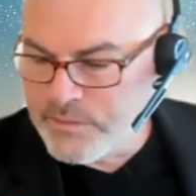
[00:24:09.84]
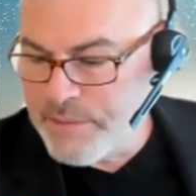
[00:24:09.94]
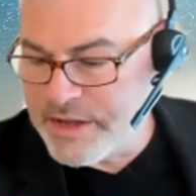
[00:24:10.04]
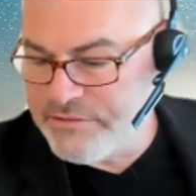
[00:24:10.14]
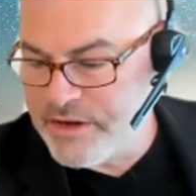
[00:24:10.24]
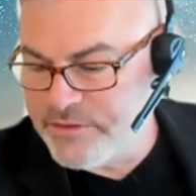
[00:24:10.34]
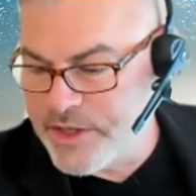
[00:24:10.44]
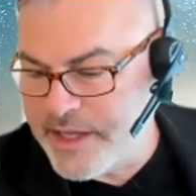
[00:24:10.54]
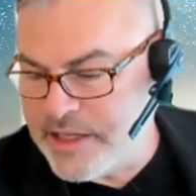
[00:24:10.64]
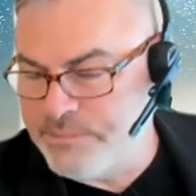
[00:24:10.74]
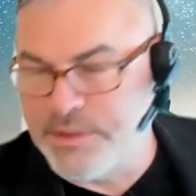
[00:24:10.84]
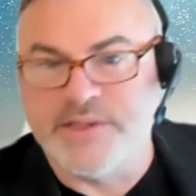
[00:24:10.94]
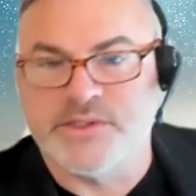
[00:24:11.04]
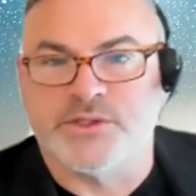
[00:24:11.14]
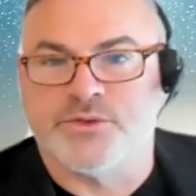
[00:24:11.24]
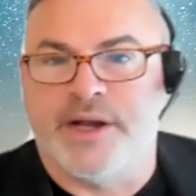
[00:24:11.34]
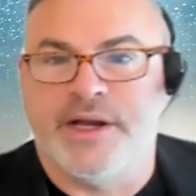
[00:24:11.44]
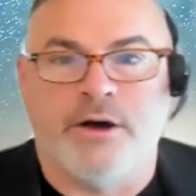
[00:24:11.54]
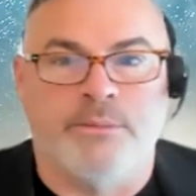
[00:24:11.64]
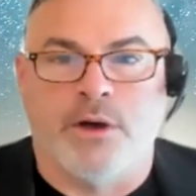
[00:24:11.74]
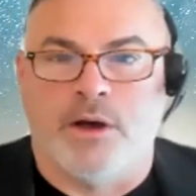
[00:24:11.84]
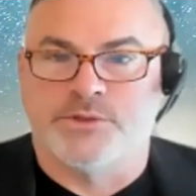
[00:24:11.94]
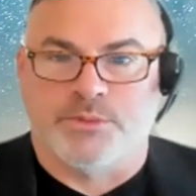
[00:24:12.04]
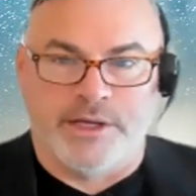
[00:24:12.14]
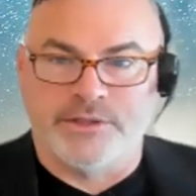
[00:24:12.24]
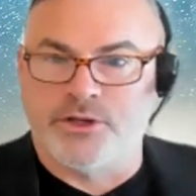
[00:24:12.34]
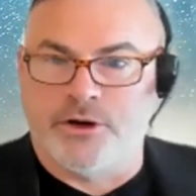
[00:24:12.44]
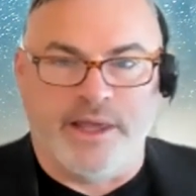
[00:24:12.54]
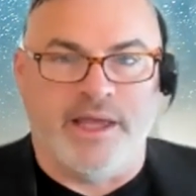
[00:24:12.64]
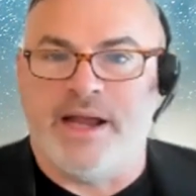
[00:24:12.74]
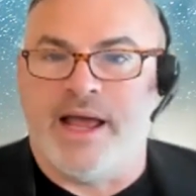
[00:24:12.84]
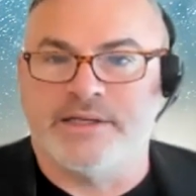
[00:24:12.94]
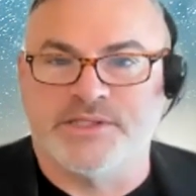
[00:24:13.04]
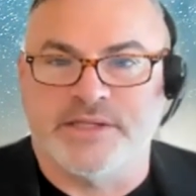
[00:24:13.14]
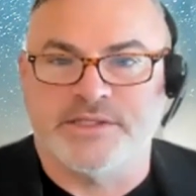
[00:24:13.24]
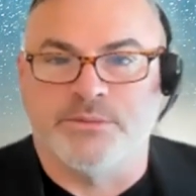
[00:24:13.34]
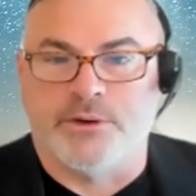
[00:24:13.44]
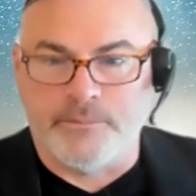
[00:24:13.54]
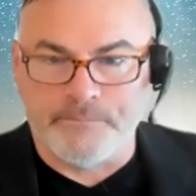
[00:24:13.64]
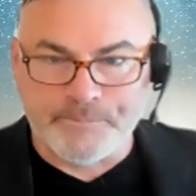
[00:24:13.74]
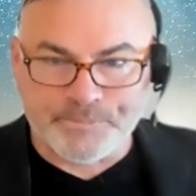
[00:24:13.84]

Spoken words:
My favorite hiking places right now in Palm Springs are inaccessible